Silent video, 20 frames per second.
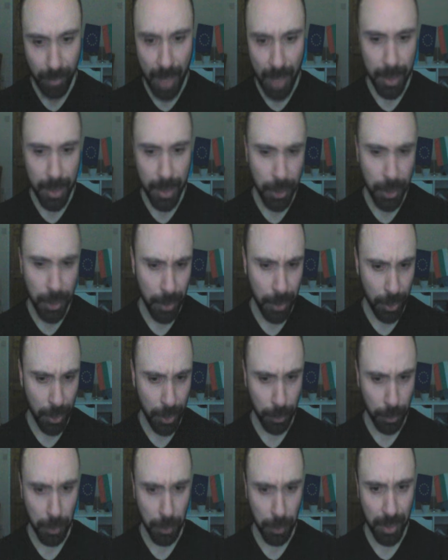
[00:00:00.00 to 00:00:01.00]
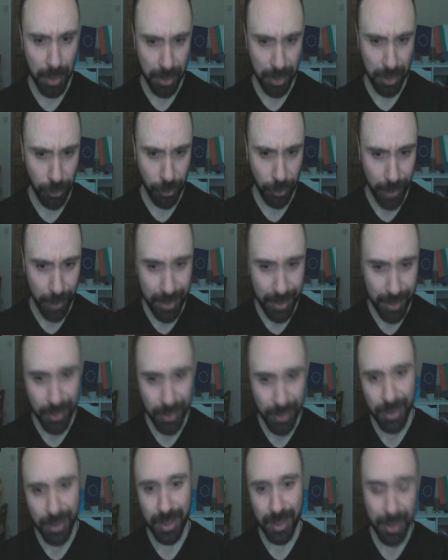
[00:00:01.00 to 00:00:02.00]
Then you want to go to Unconstrained.
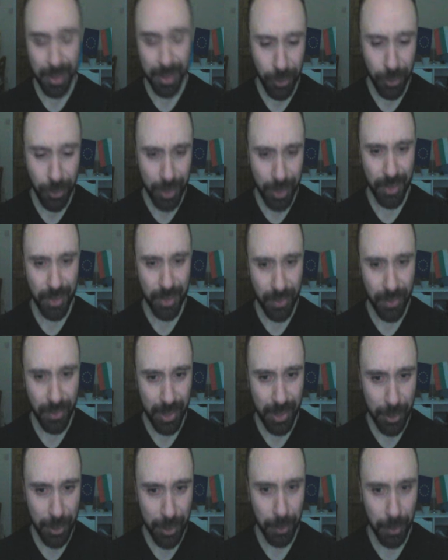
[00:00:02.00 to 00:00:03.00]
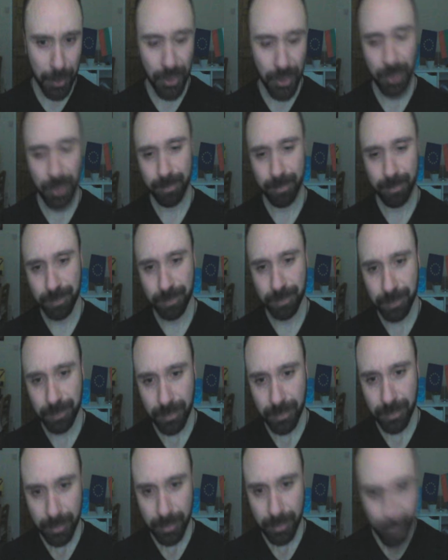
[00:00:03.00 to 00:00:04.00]
Unconstrained is a very good
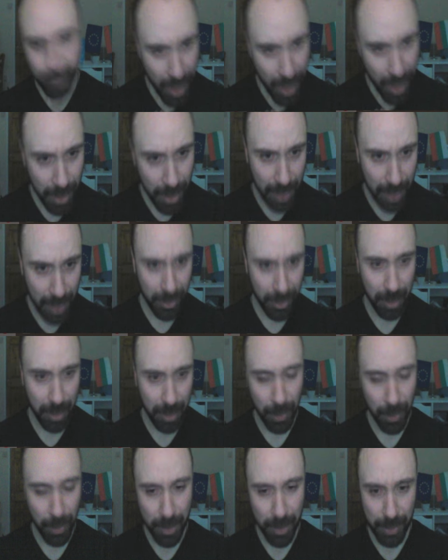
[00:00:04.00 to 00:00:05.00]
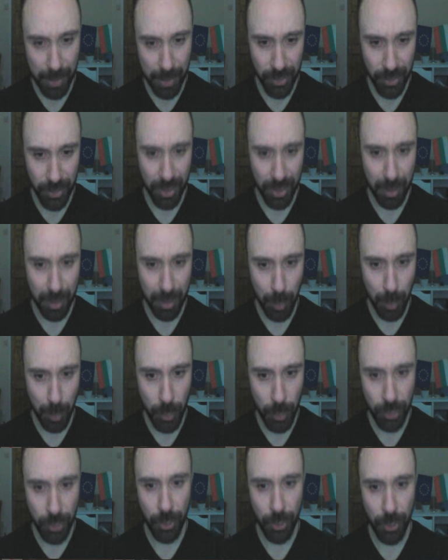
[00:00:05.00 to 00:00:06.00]
leveling perk because it's going to
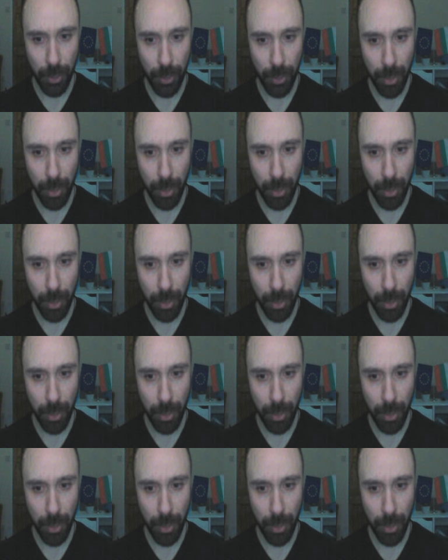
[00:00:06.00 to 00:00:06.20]
boost your